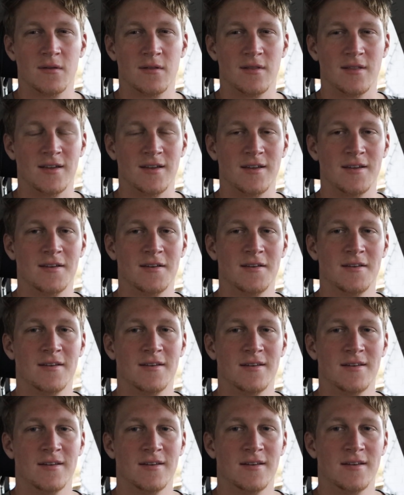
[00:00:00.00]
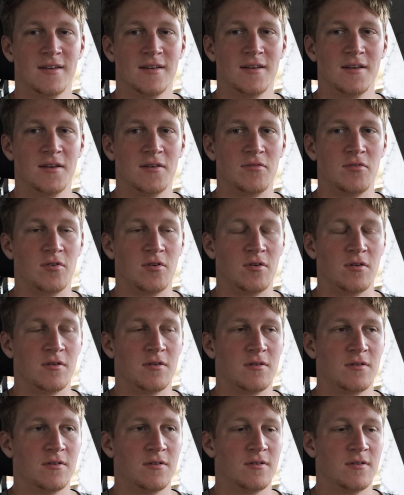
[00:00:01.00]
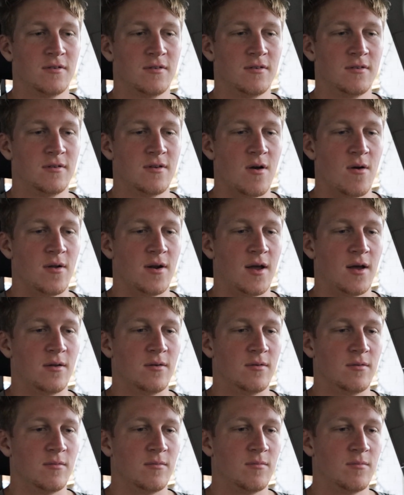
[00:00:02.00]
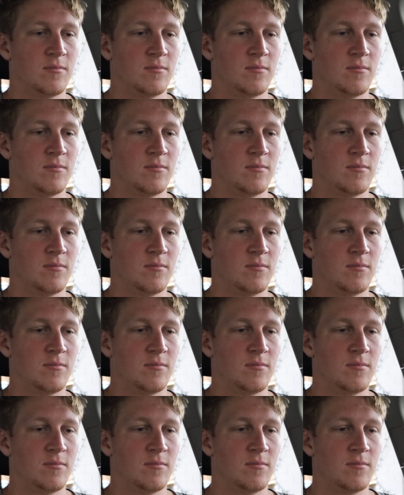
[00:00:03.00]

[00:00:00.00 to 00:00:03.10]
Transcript: Like, if you're going out and